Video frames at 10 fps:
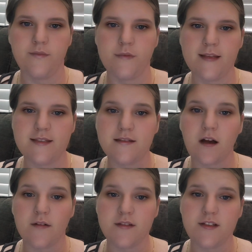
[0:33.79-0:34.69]
This is
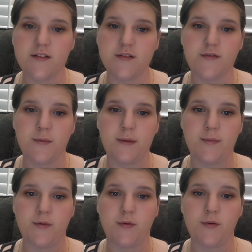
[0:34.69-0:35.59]
often used for
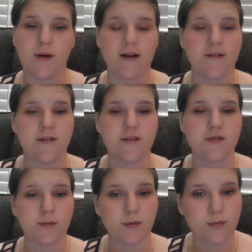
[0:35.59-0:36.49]
people who have
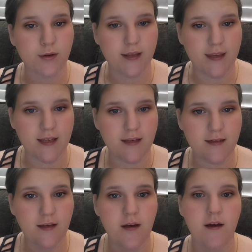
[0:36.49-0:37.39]
trouble breathing,
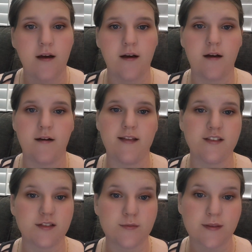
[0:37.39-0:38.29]

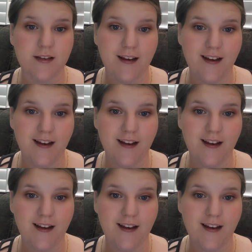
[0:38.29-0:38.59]
issues with their